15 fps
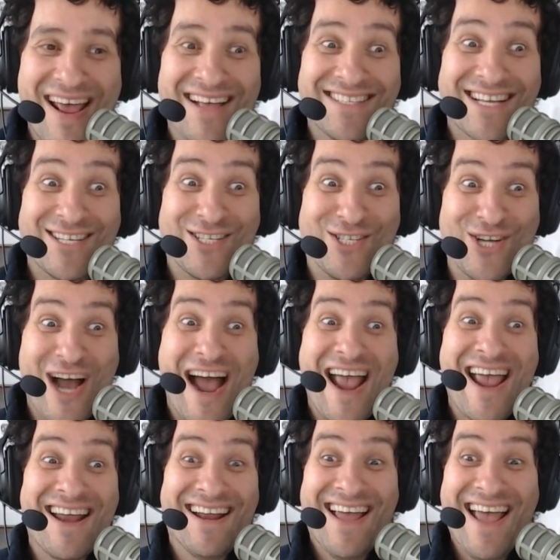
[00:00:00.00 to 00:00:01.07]
And it's a
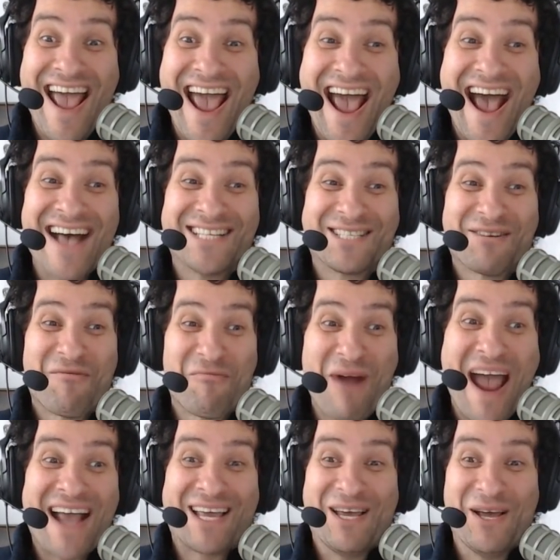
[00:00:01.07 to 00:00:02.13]
giant ass
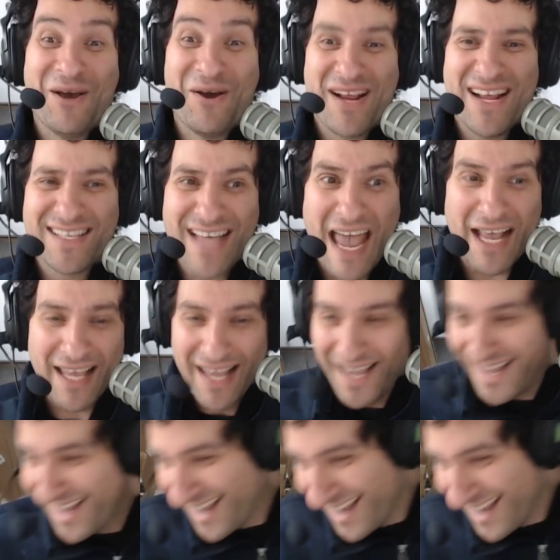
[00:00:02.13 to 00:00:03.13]
raccoon. And he's like.